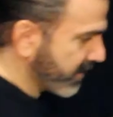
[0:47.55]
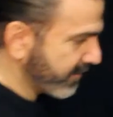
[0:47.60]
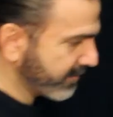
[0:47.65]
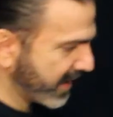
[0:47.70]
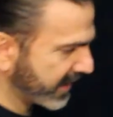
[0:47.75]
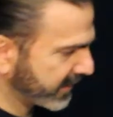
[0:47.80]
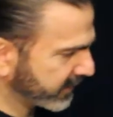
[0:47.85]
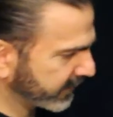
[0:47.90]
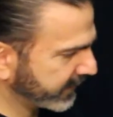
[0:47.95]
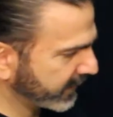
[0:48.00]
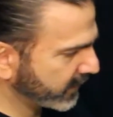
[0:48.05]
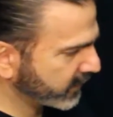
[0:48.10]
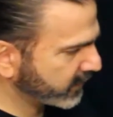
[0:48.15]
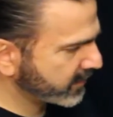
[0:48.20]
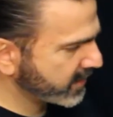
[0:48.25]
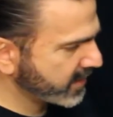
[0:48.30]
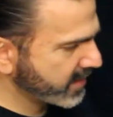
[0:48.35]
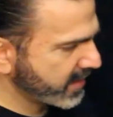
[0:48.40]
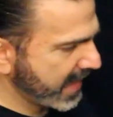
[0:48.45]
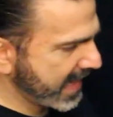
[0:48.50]
the
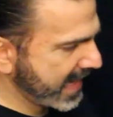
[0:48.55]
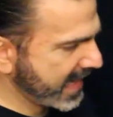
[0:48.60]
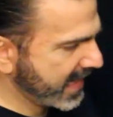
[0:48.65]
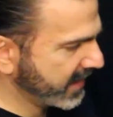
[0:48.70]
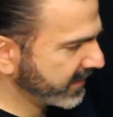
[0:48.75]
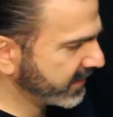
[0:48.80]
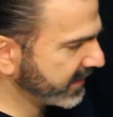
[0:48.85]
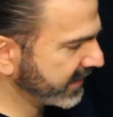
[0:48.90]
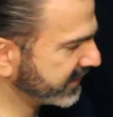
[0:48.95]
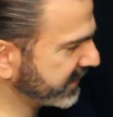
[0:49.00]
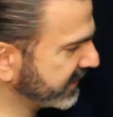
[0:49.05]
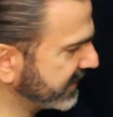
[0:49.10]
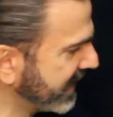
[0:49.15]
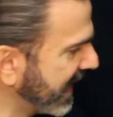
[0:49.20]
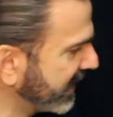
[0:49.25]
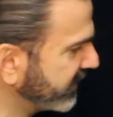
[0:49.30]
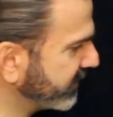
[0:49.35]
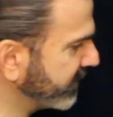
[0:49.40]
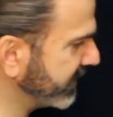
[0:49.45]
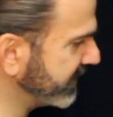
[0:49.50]
microphone and its
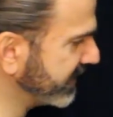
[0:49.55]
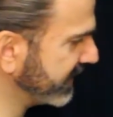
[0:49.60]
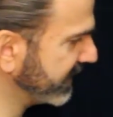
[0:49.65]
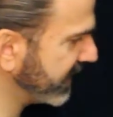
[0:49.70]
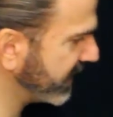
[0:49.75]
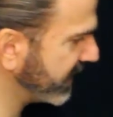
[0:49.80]
attachments in